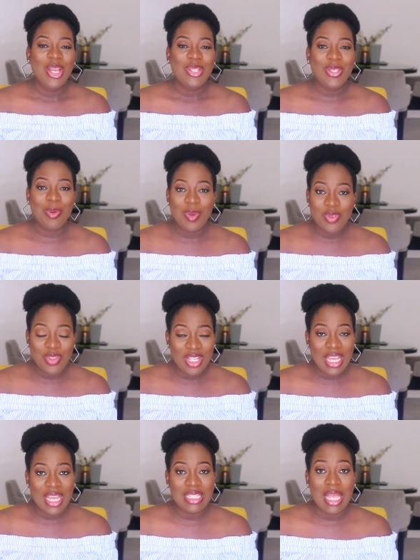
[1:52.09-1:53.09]
Some of you
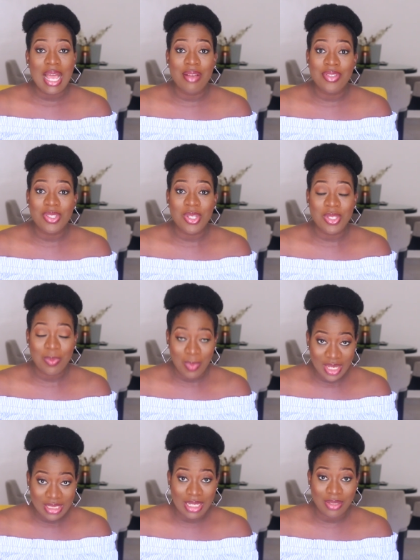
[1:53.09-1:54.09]
guys have
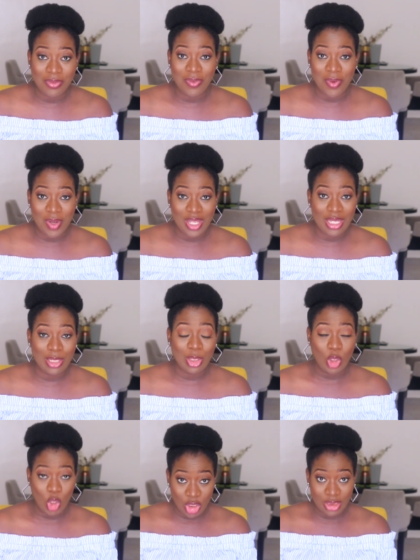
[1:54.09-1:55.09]
suspected for a
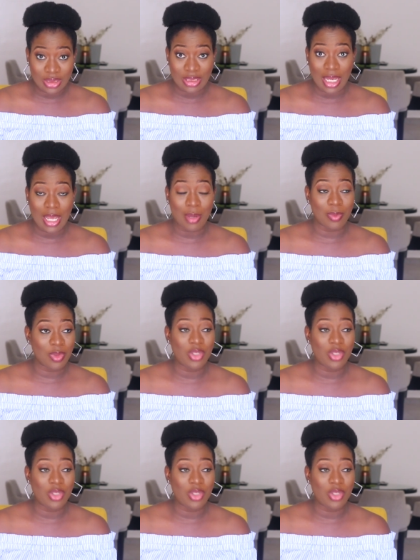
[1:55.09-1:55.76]
long time.